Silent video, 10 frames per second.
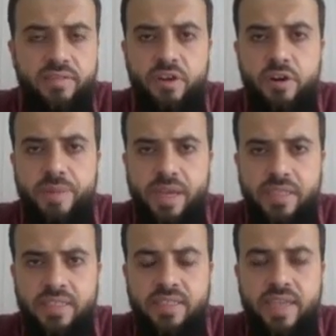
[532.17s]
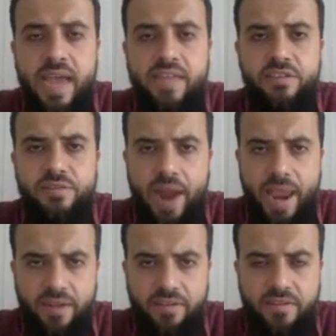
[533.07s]
The verb is
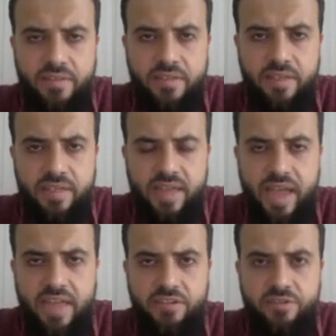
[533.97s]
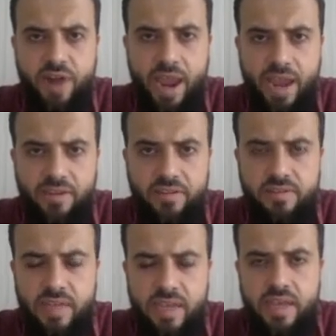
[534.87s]
attract.
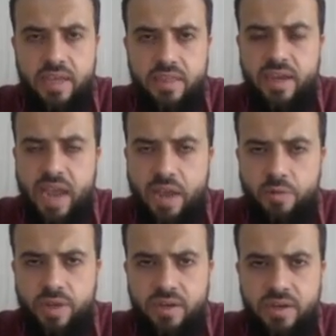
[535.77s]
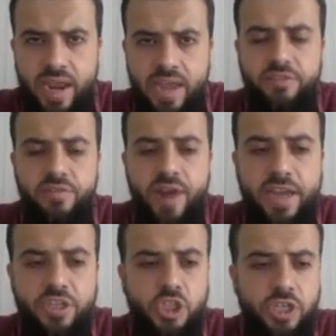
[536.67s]
Attract. The noun,
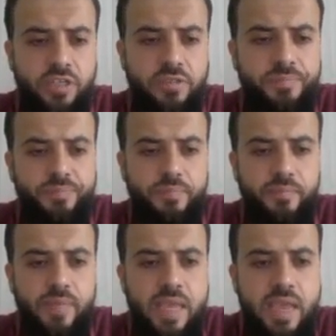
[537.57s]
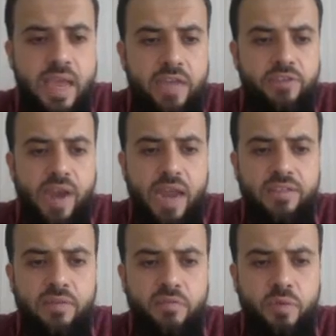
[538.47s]
attraction.
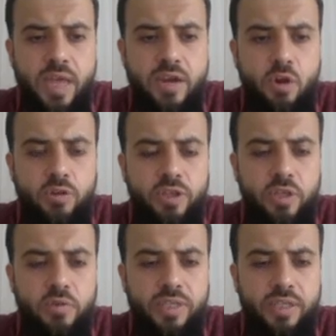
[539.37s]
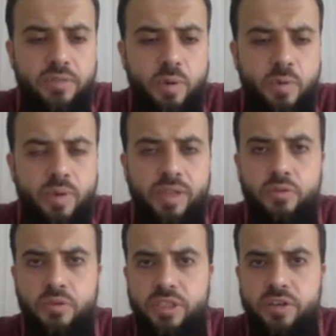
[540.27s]
Attractive, we can also use it when we want
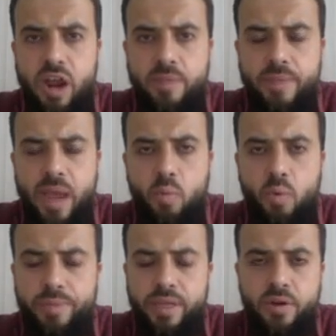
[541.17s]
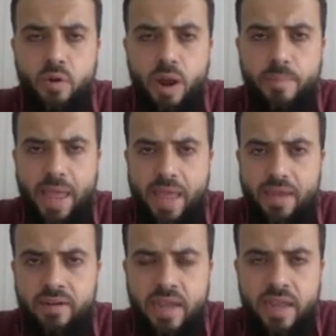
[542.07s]
to describe a woman or a
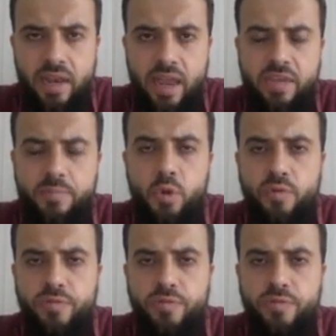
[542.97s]
man, like